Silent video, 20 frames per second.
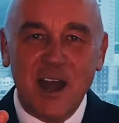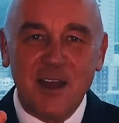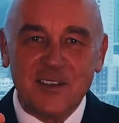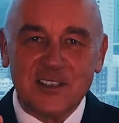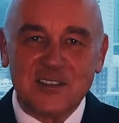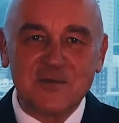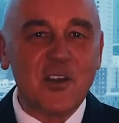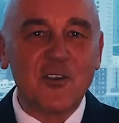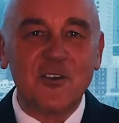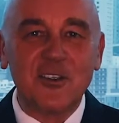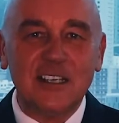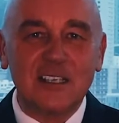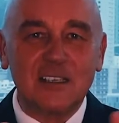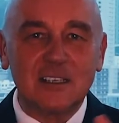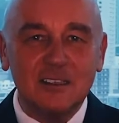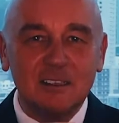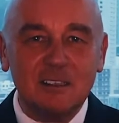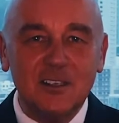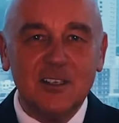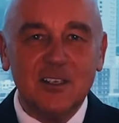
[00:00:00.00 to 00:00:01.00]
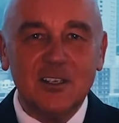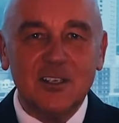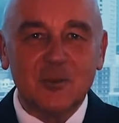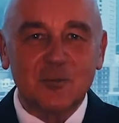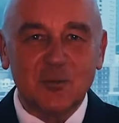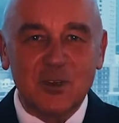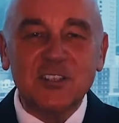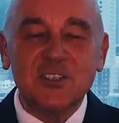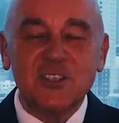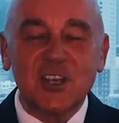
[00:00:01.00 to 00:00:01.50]
There's very little
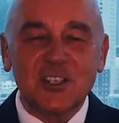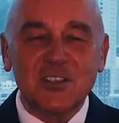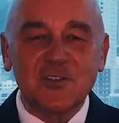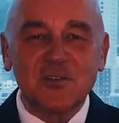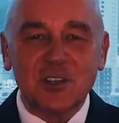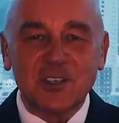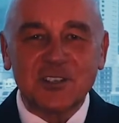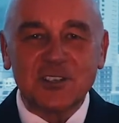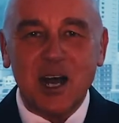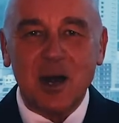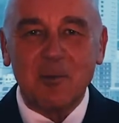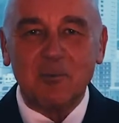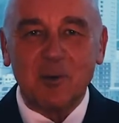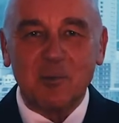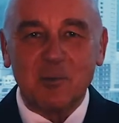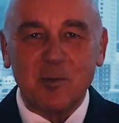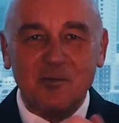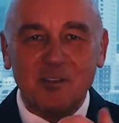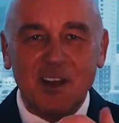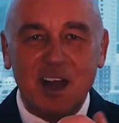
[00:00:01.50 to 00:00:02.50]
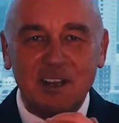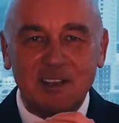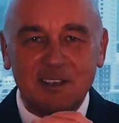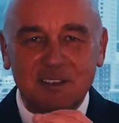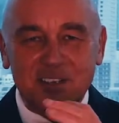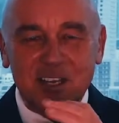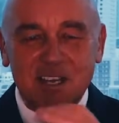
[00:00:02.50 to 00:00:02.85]
research, for example, provided.